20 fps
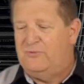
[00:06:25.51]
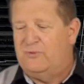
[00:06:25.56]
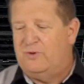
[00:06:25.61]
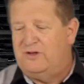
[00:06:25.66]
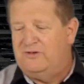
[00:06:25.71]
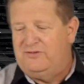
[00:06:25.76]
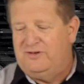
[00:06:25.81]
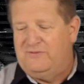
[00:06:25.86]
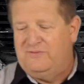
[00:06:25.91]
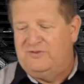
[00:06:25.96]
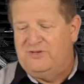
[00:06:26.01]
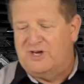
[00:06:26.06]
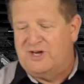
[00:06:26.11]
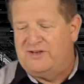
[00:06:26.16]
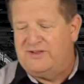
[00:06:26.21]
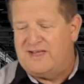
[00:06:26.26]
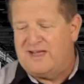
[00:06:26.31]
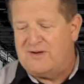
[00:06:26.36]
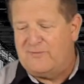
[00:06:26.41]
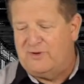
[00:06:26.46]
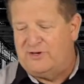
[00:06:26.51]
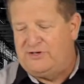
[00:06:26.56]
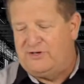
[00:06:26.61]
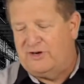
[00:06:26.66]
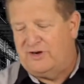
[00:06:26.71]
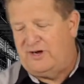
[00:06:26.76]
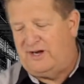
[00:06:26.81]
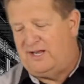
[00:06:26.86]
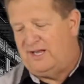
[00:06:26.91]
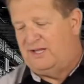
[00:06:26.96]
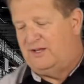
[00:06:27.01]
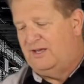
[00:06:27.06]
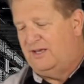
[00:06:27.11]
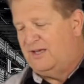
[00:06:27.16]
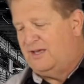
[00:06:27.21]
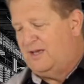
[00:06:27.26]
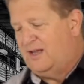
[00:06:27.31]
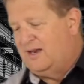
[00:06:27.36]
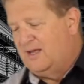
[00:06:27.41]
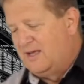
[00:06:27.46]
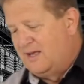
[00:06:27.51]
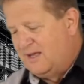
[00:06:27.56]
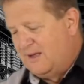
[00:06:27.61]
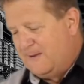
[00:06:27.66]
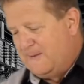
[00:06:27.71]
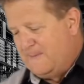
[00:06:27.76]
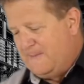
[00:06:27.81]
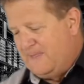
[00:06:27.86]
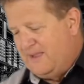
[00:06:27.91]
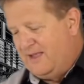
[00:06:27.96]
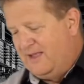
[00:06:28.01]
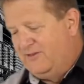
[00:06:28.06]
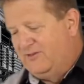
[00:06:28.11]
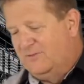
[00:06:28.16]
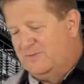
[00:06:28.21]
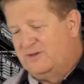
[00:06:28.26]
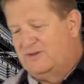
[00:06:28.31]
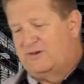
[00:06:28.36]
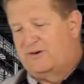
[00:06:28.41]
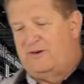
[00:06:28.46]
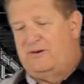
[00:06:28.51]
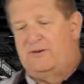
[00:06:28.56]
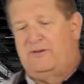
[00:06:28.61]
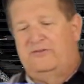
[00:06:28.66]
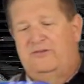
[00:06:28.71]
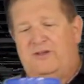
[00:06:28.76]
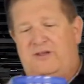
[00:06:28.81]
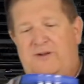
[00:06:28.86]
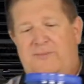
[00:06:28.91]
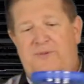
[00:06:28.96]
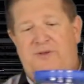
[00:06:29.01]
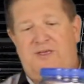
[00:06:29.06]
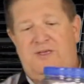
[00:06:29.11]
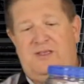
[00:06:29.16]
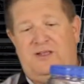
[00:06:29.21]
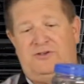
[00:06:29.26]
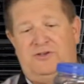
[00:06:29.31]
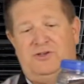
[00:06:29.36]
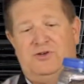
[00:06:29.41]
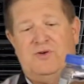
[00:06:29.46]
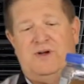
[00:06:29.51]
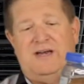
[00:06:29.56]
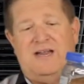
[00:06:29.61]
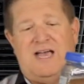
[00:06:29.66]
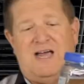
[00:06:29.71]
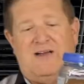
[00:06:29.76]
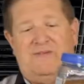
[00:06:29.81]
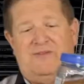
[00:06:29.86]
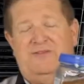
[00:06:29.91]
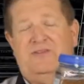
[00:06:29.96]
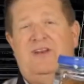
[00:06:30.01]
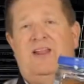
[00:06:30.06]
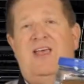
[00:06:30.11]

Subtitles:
Once you've done that, what you're going to get is the material is going to be, that you drain out of, it's going to